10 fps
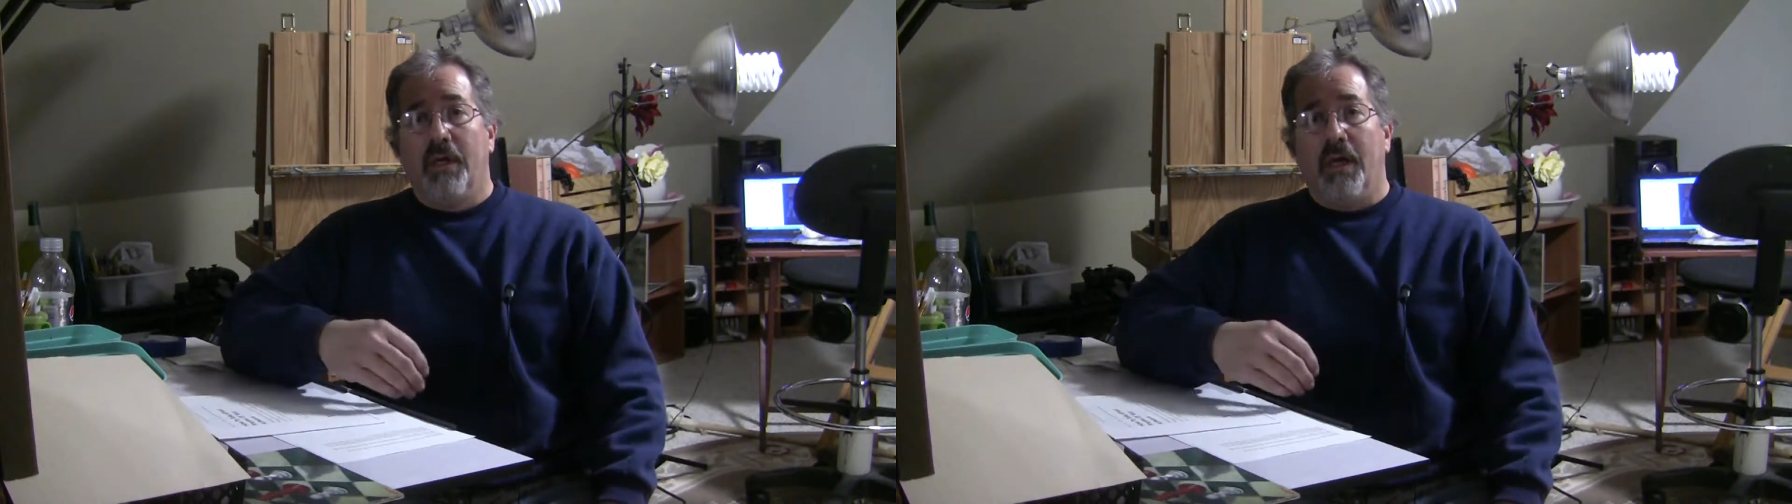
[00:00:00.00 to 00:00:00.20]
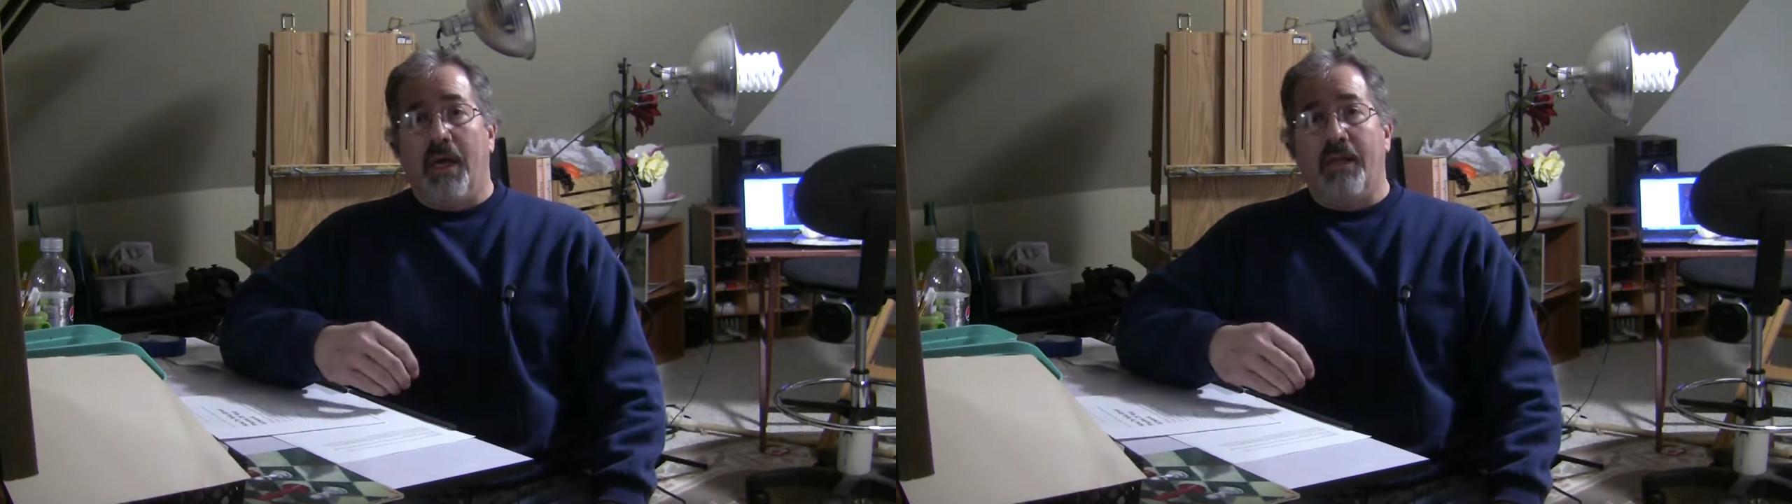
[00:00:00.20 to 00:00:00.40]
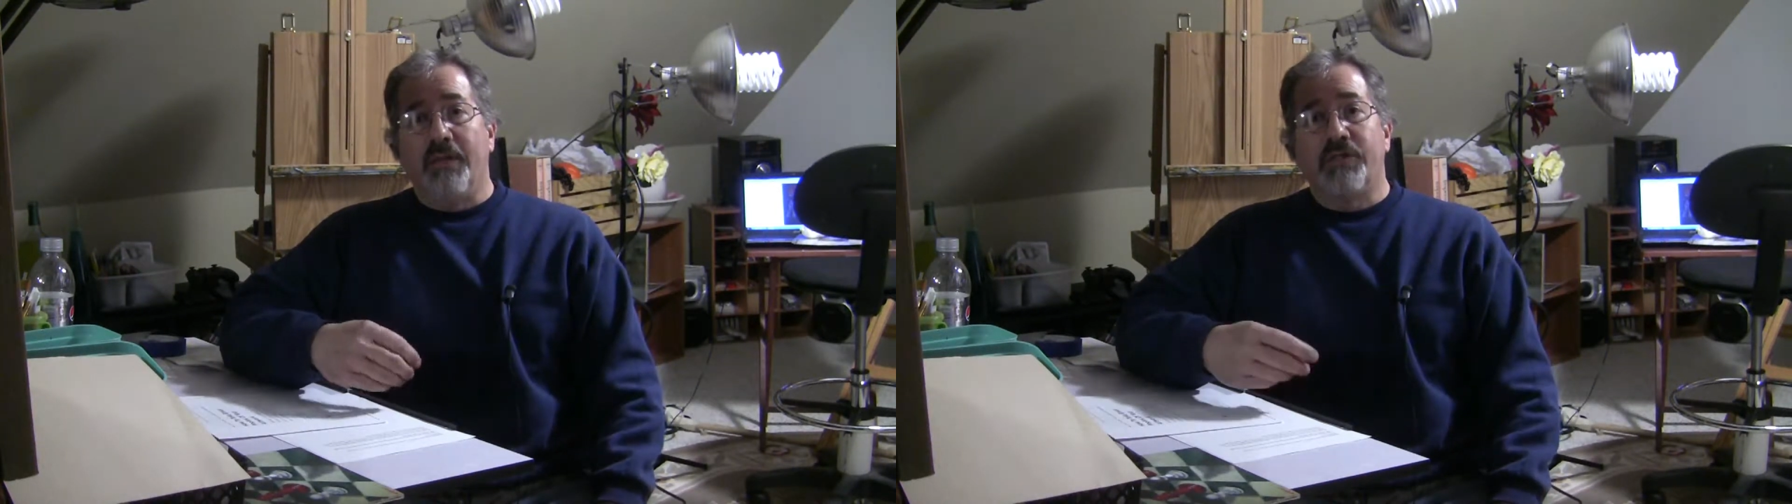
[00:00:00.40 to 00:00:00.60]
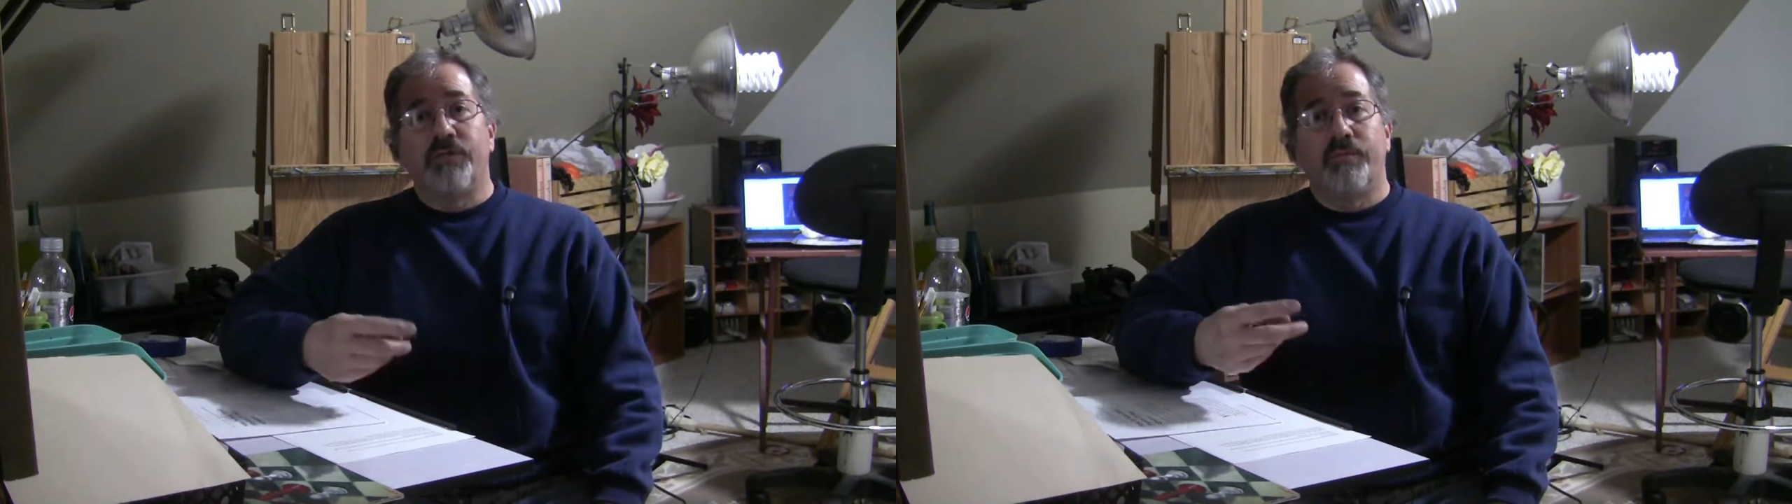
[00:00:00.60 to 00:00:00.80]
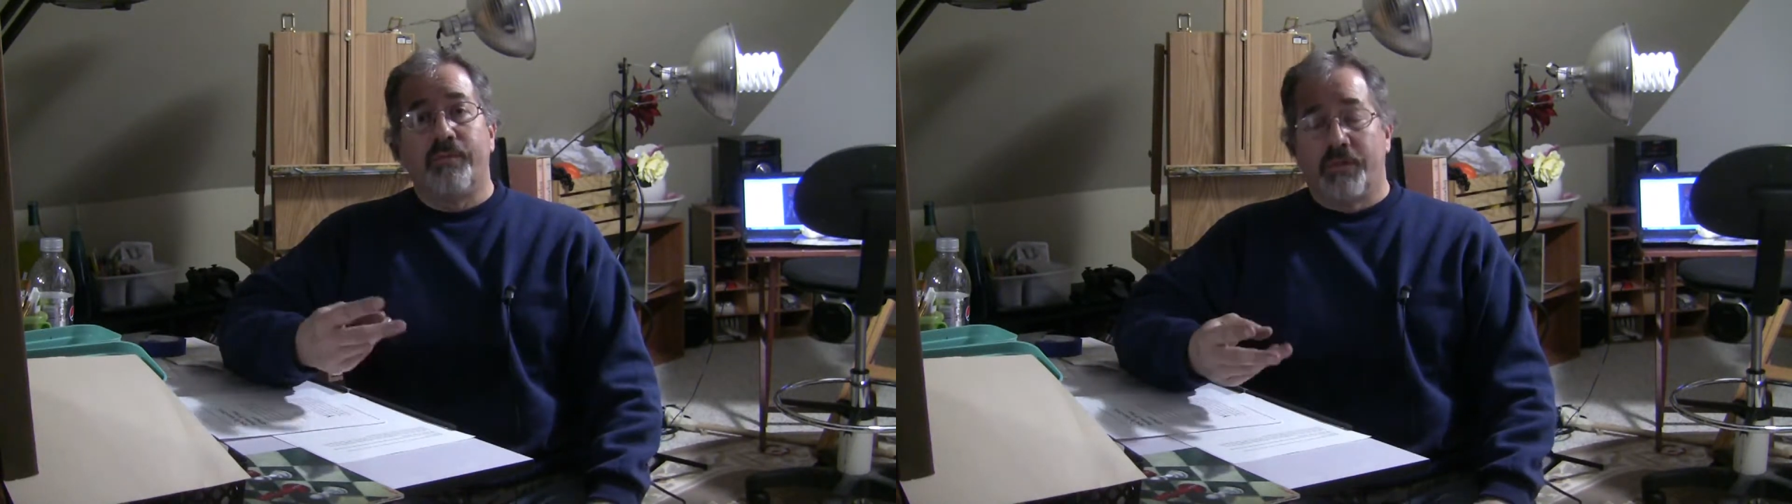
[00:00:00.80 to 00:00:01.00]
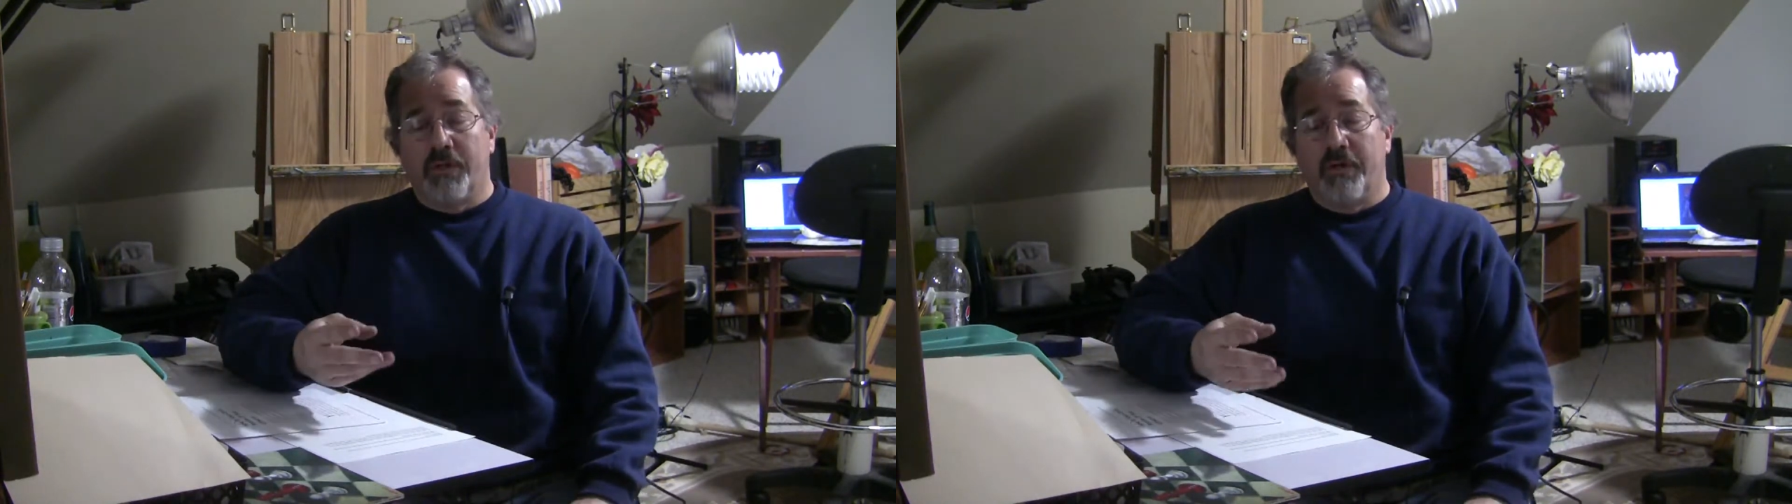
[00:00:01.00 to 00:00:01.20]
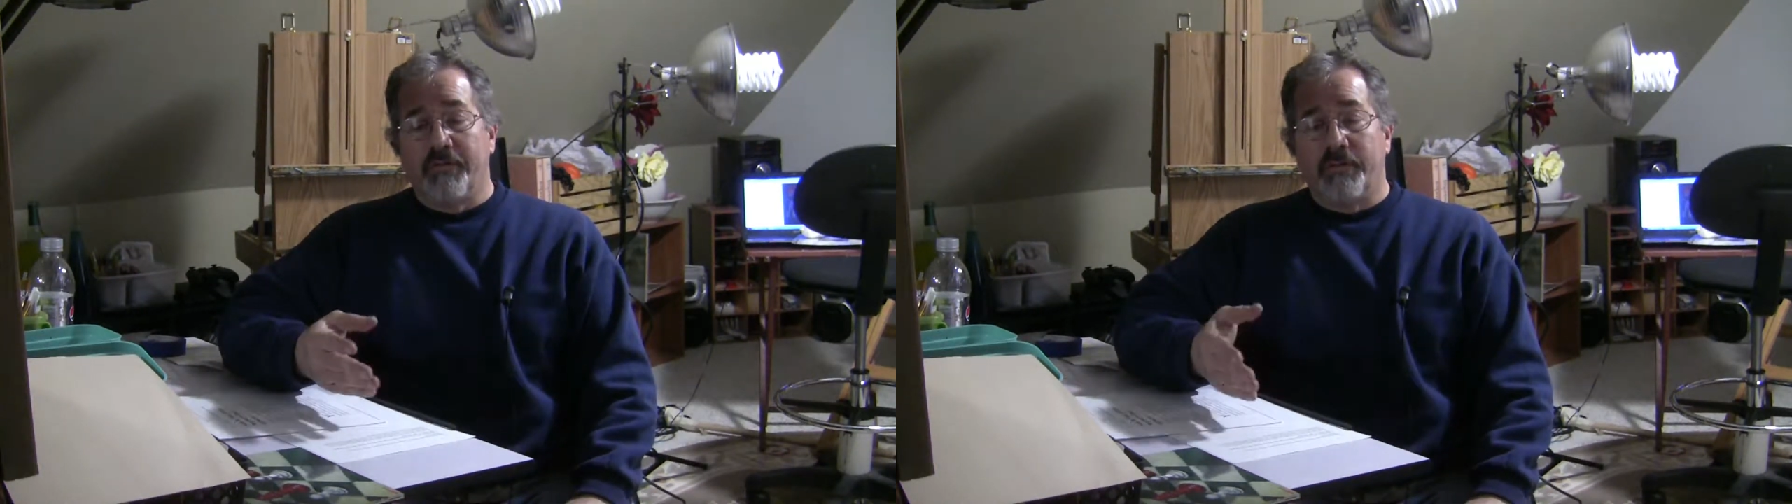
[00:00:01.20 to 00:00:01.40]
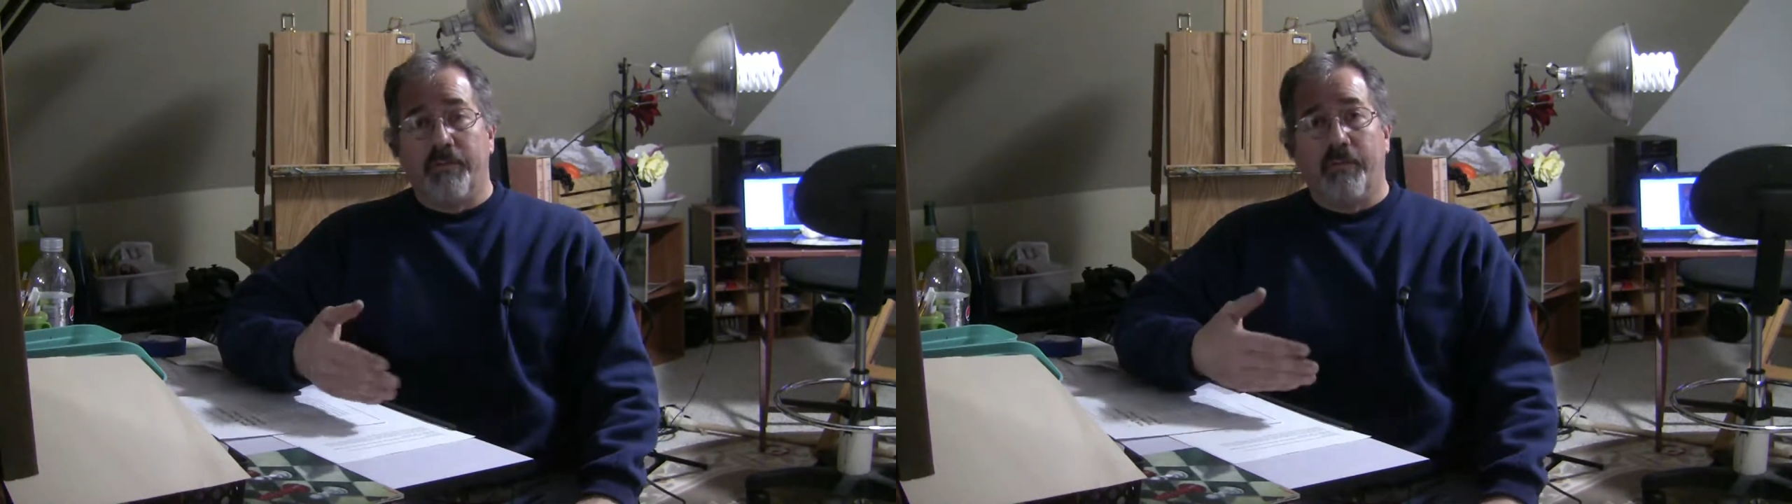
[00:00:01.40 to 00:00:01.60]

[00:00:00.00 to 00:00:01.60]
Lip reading: And this serves